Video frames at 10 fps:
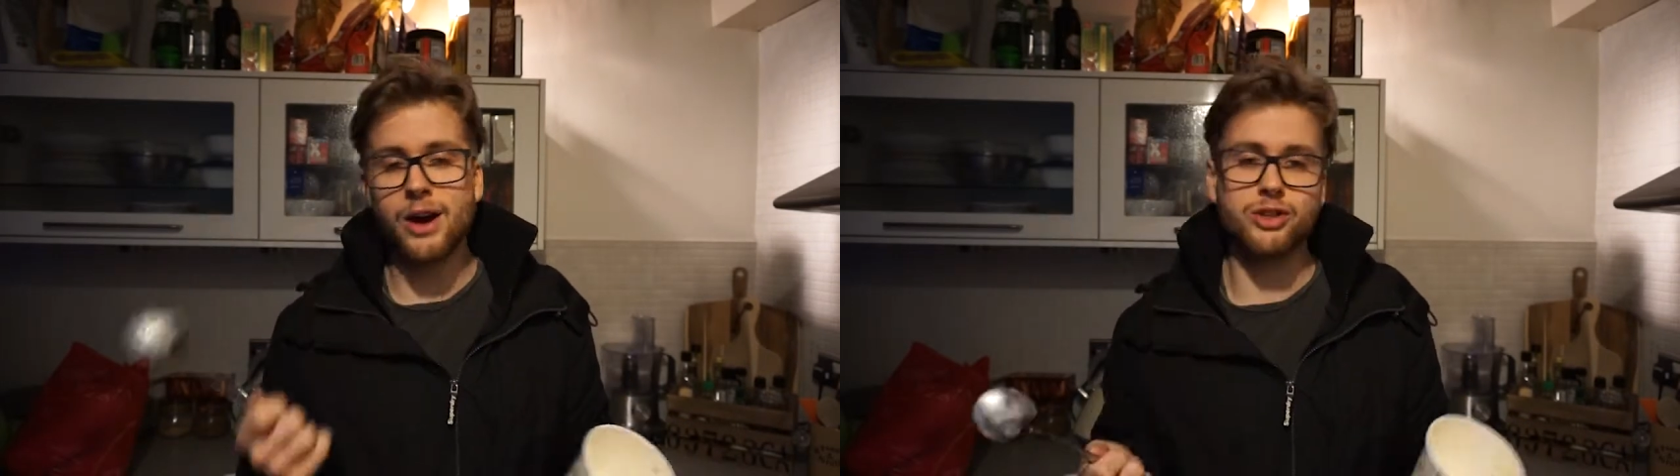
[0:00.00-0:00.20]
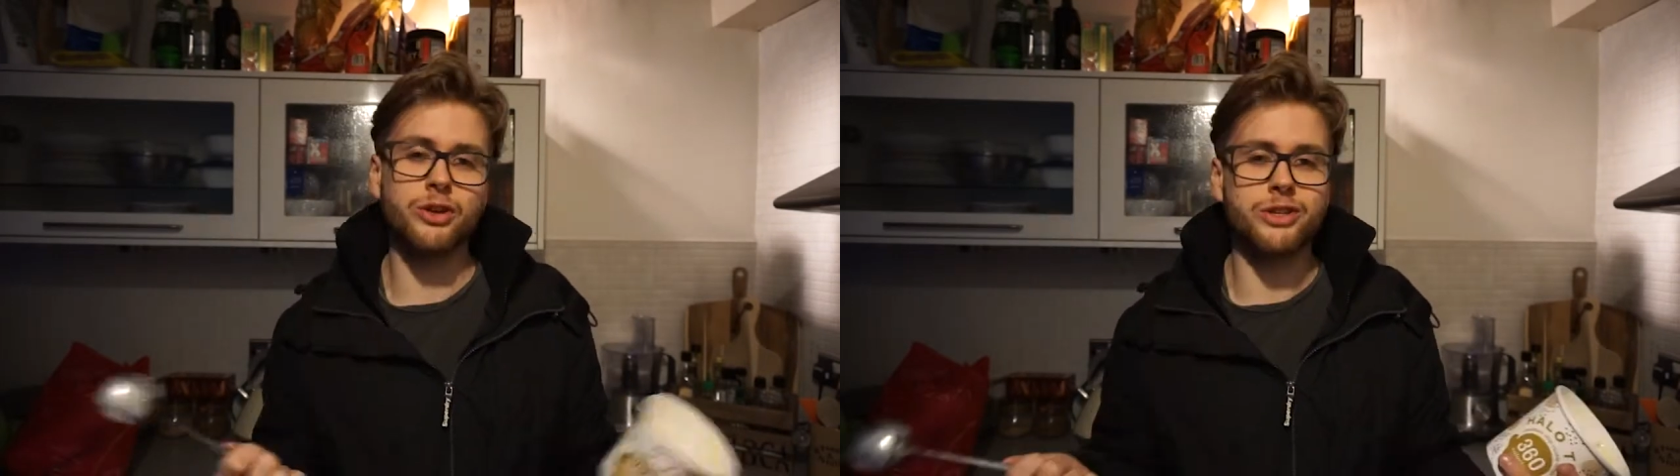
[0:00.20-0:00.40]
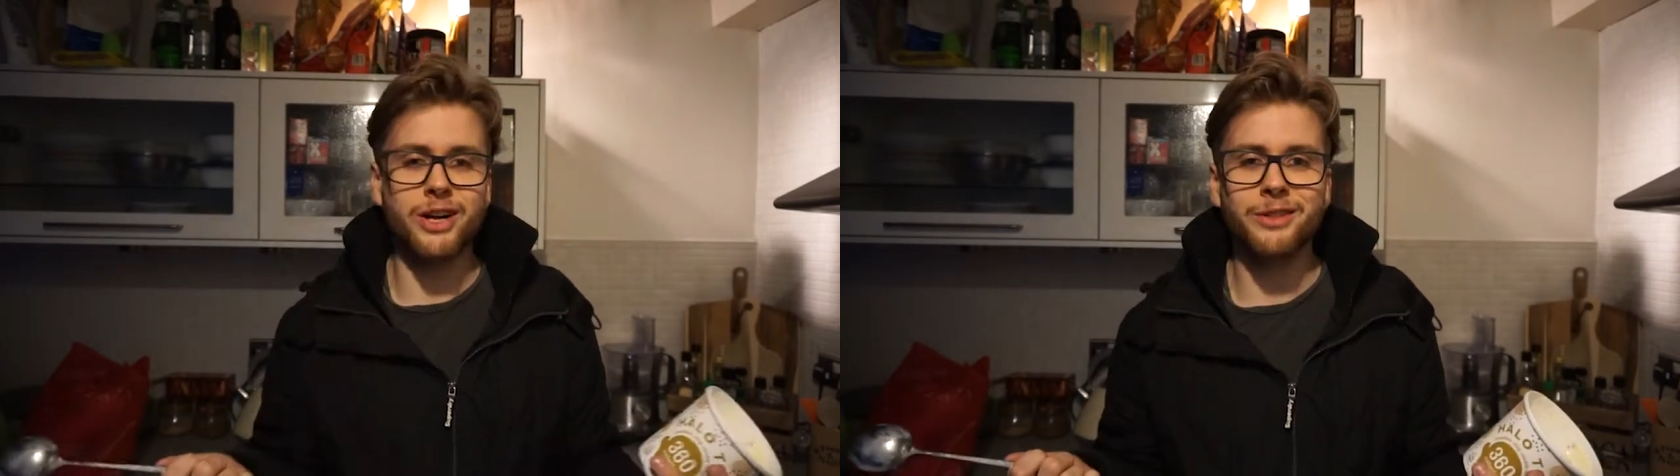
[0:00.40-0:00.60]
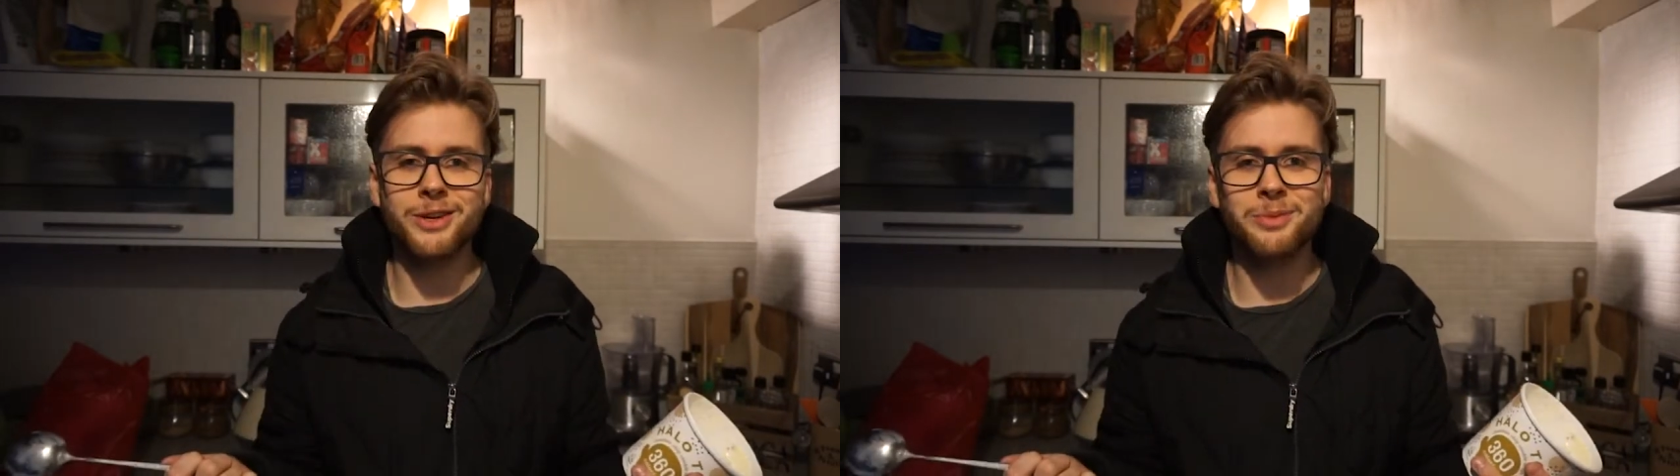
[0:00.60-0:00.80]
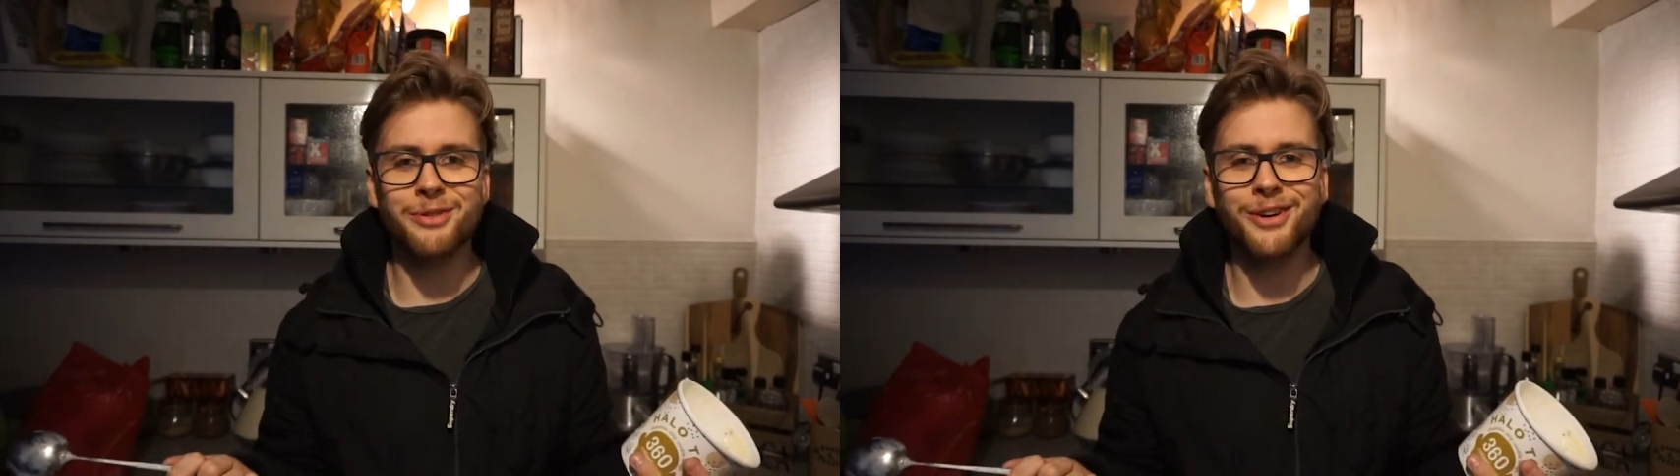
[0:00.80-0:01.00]
I should have checked
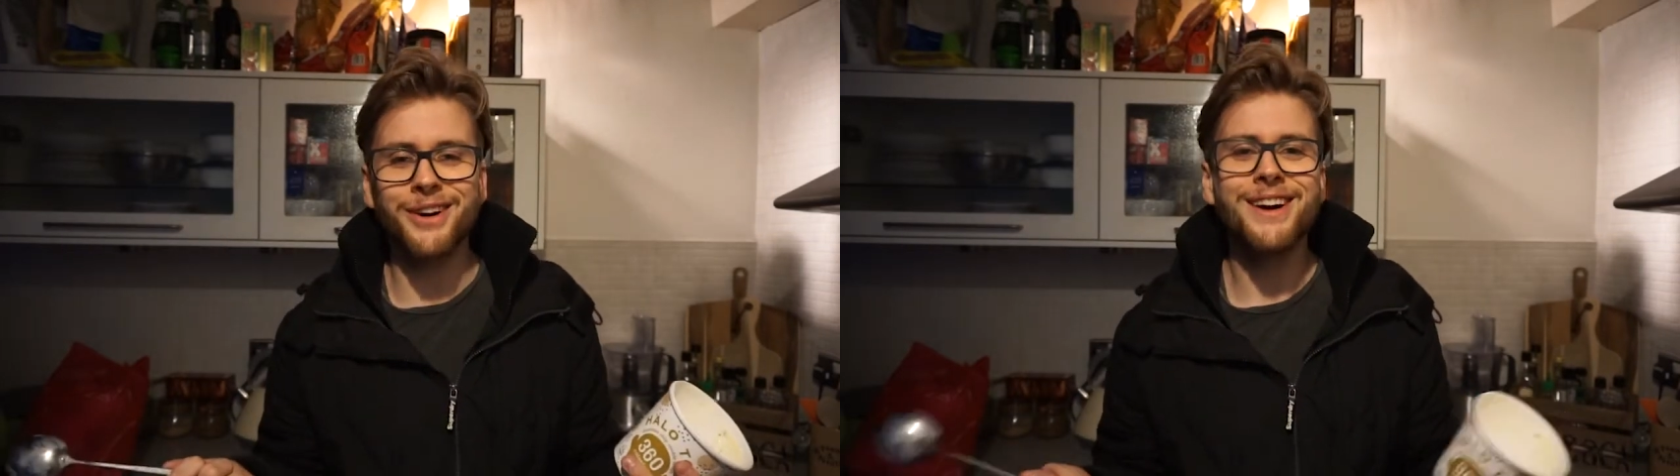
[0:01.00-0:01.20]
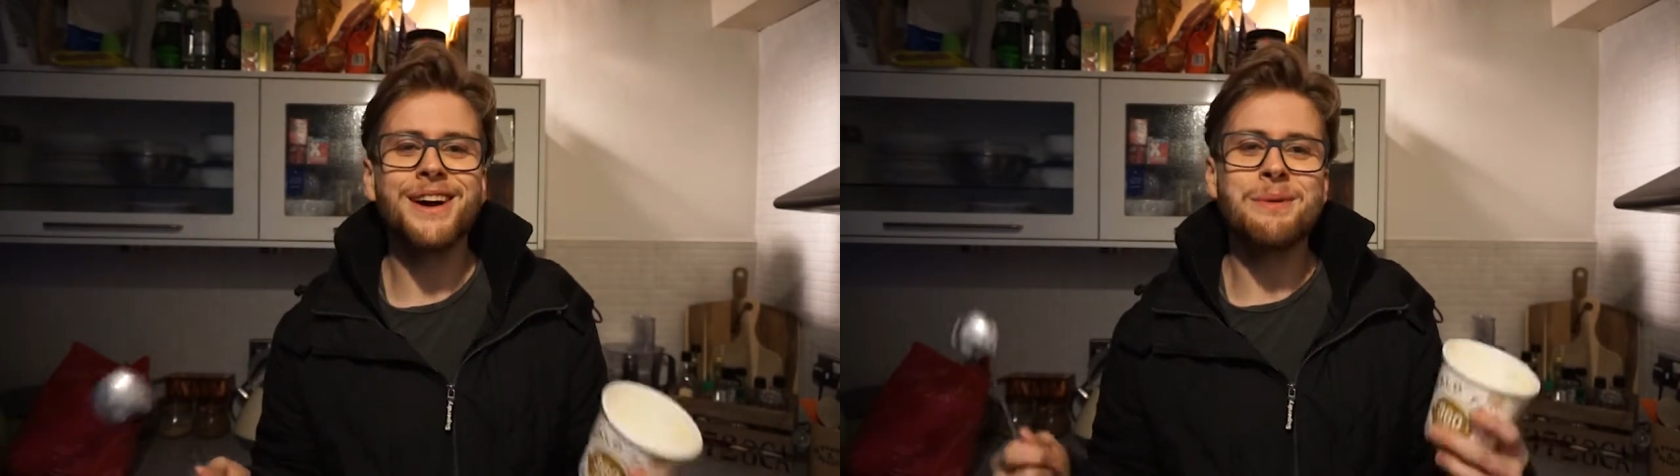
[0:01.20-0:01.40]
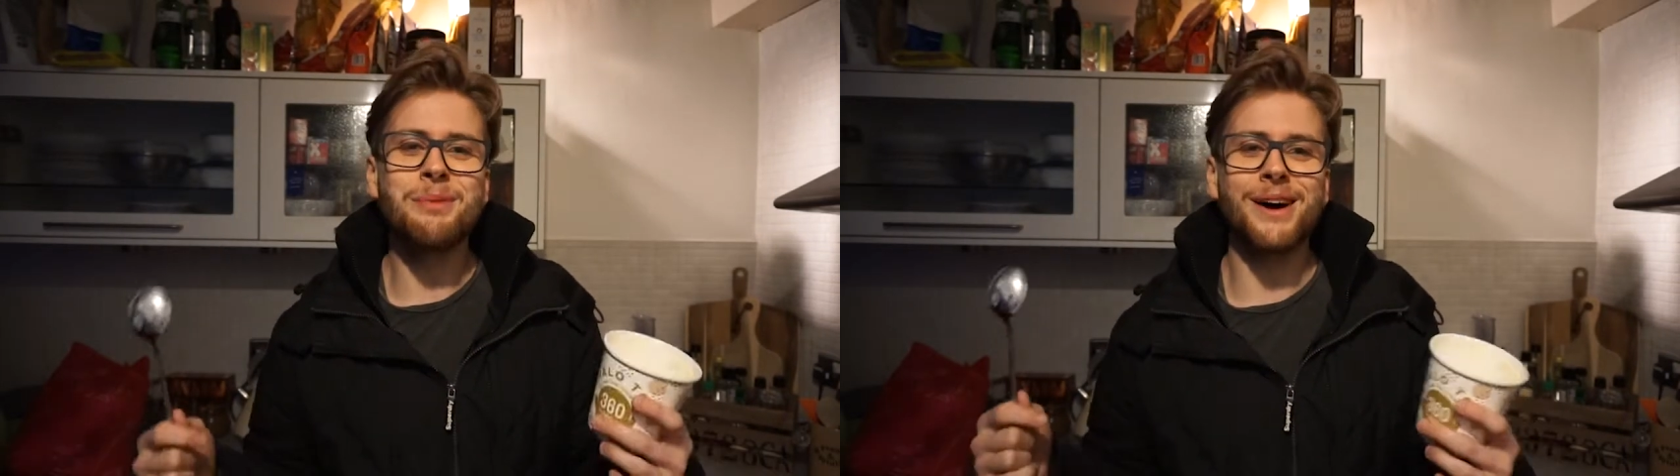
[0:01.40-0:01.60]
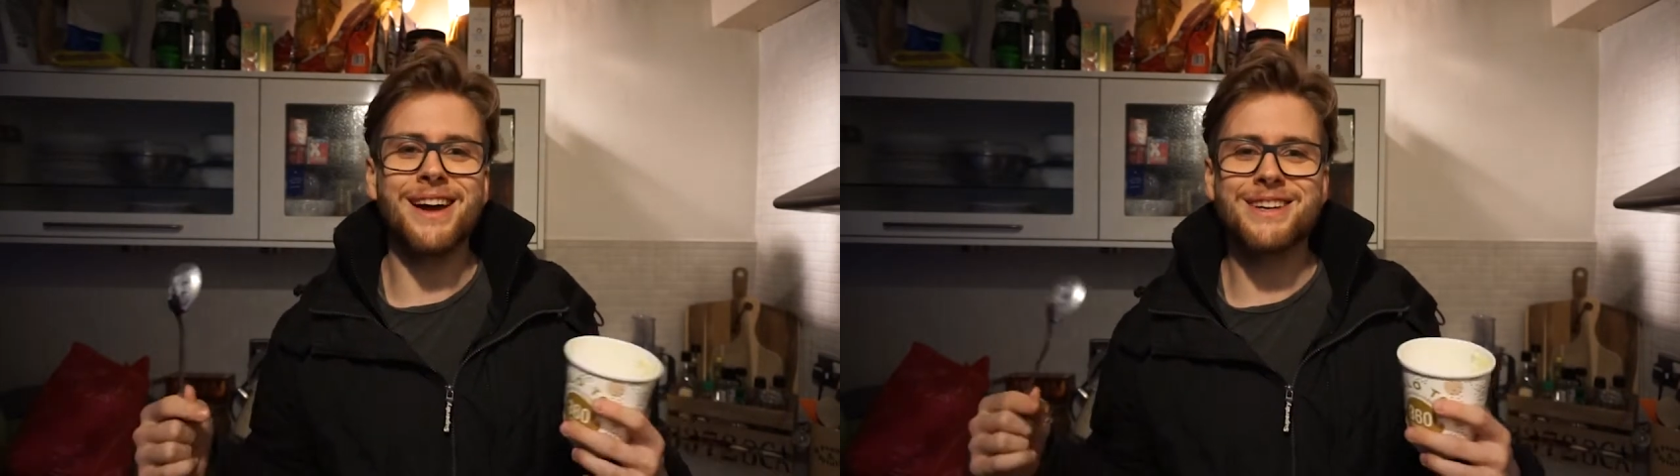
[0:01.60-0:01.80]
this before, but